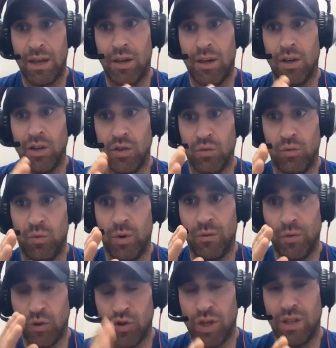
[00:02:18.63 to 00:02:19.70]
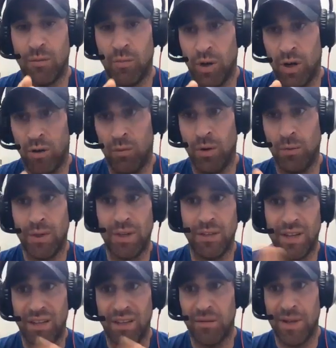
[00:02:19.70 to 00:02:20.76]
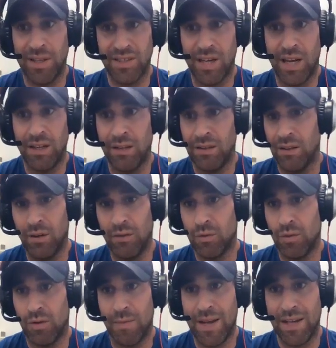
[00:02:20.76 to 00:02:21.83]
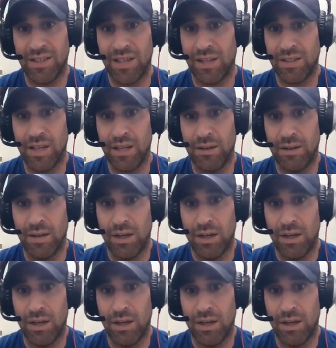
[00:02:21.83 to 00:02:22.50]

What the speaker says: because if we train them one-on-one, we can take them outside and they don't have to wear the mask outside.